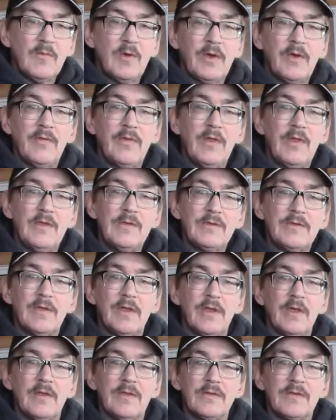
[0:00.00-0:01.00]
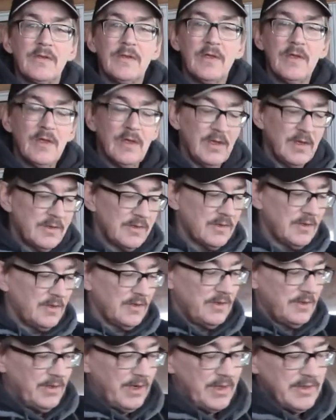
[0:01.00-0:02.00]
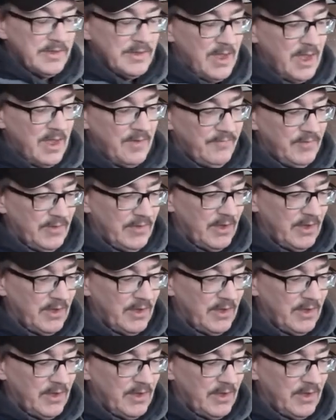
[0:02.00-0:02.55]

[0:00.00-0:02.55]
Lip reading: one of these things is they're nice and heavy.